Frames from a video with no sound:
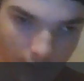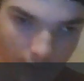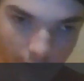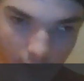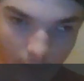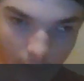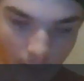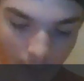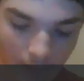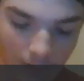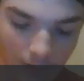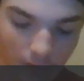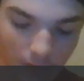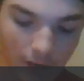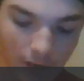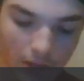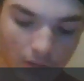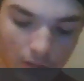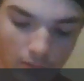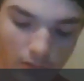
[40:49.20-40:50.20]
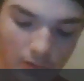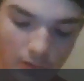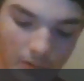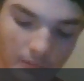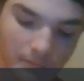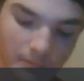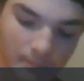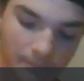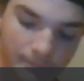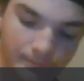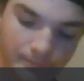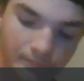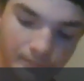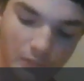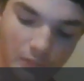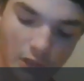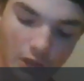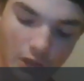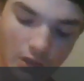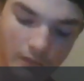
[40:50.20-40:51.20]
of collecting records.
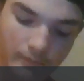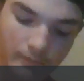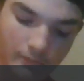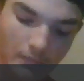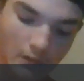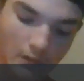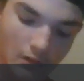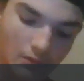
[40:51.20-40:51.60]
Yeah.